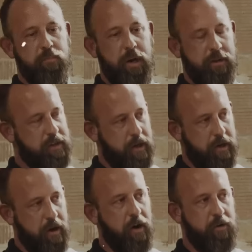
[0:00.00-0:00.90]
And I
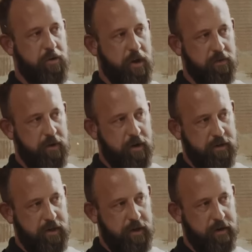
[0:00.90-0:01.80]
said,
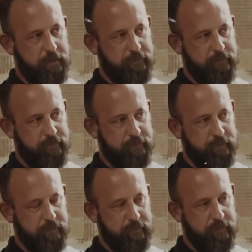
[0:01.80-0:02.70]
$100,000 a year.
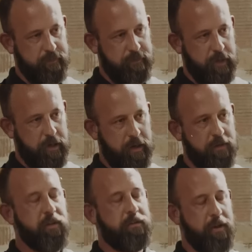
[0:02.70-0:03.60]
He
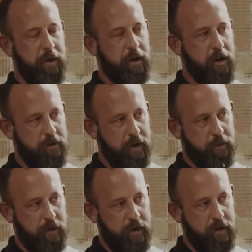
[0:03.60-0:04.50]
said, send me a contract,
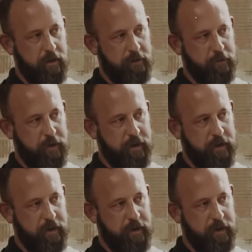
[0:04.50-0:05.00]
we'll get it done this week.